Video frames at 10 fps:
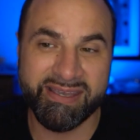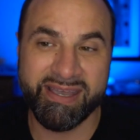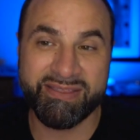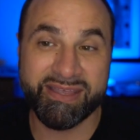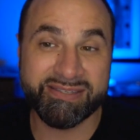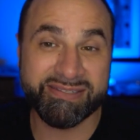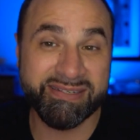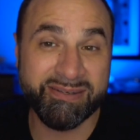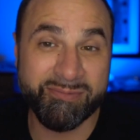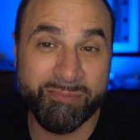and thus
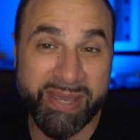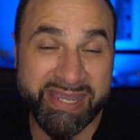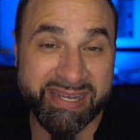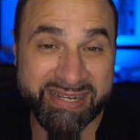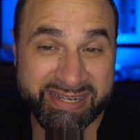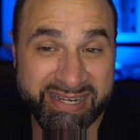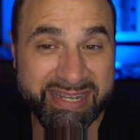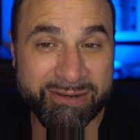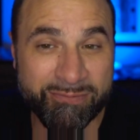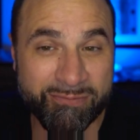making a
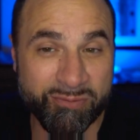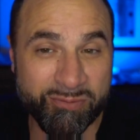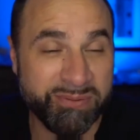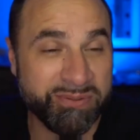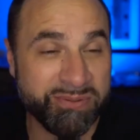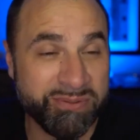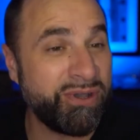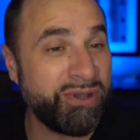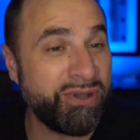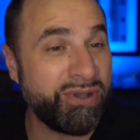need for people to
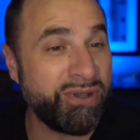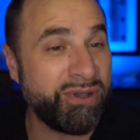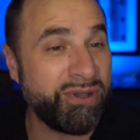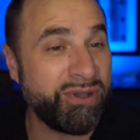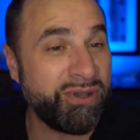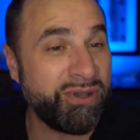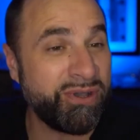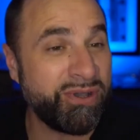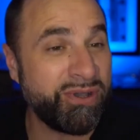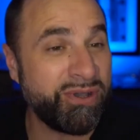always serve them and
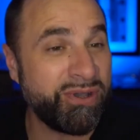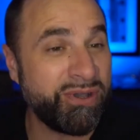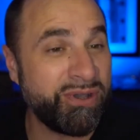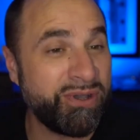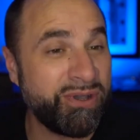pray for them.